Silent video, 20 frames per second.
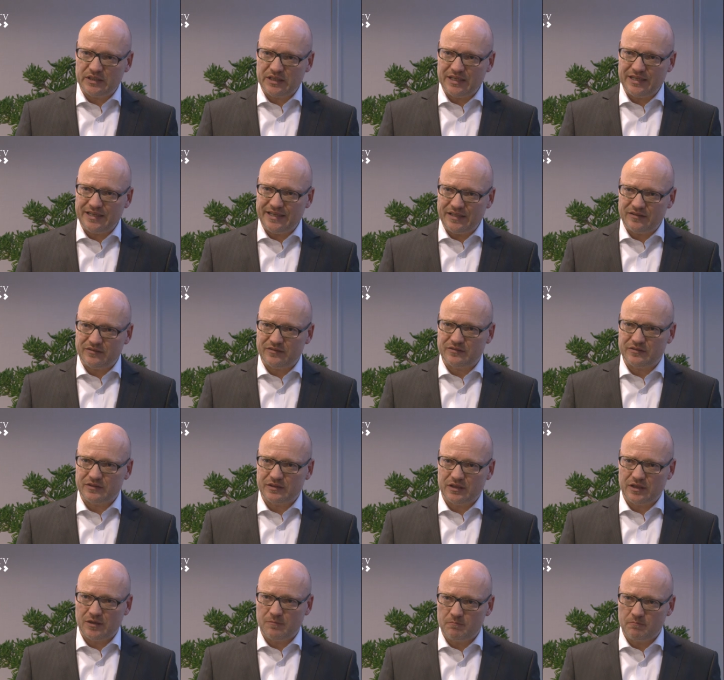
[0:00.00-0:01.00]
less
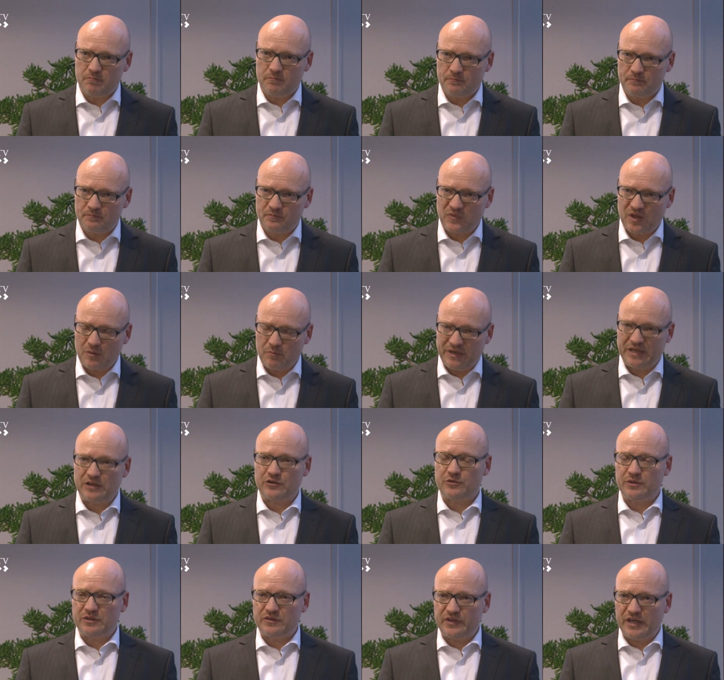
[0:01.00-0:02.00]
big
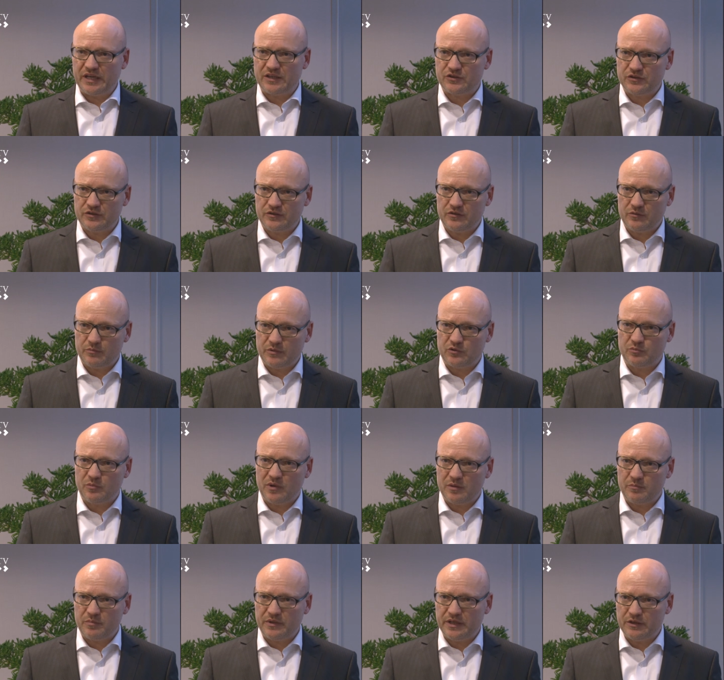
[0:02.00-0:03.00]
transactions, which
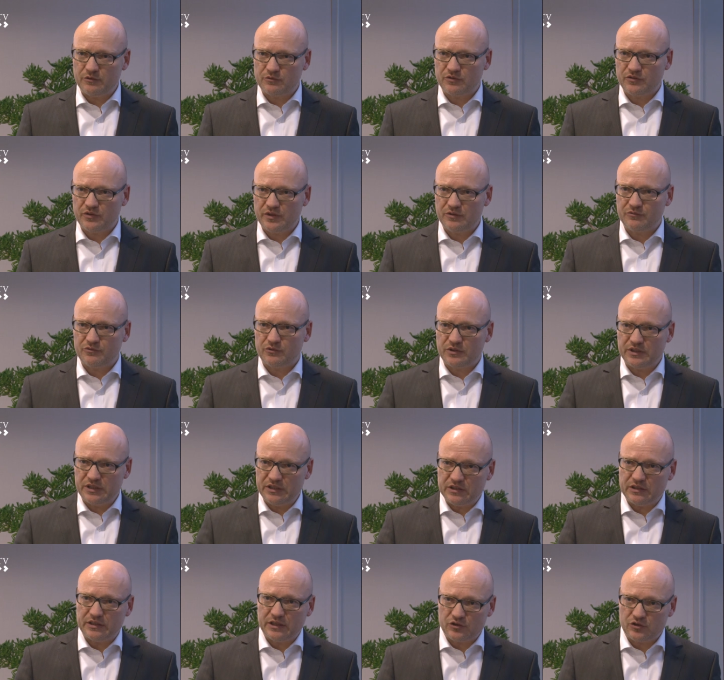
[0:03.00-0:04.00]
might be interesting for an
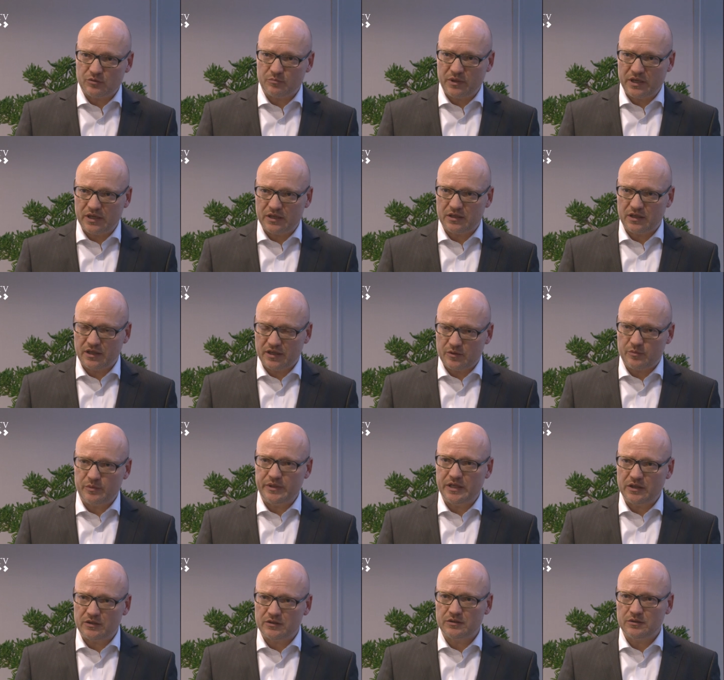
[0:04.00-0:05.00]
international bank like
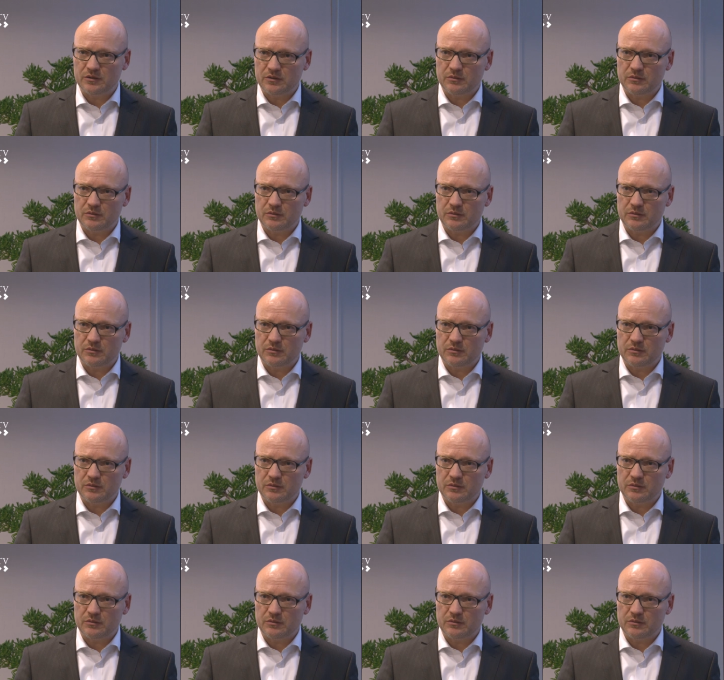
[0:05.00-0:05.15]
we are.